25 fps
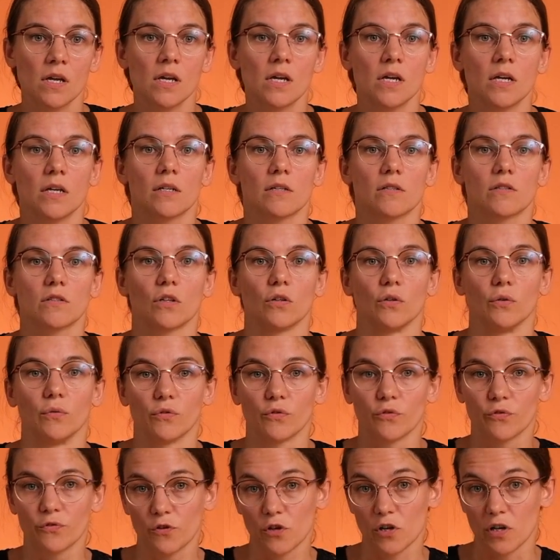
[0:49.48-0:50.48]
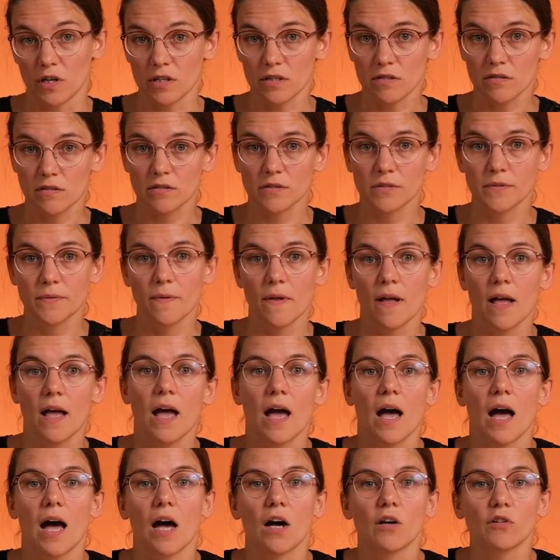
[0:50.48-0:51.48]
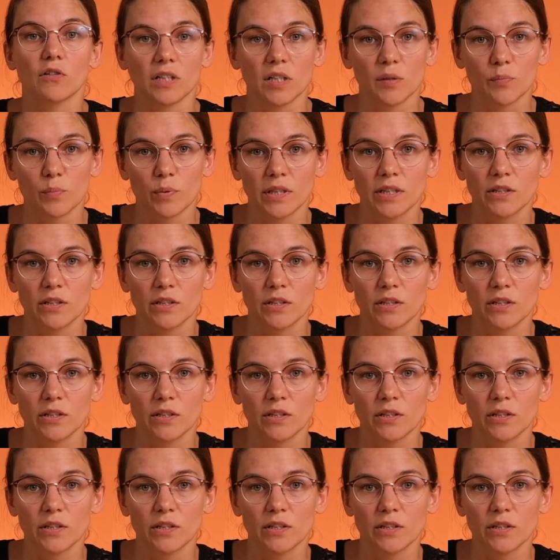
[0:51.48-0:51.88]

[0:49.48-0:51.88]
So first, how deeply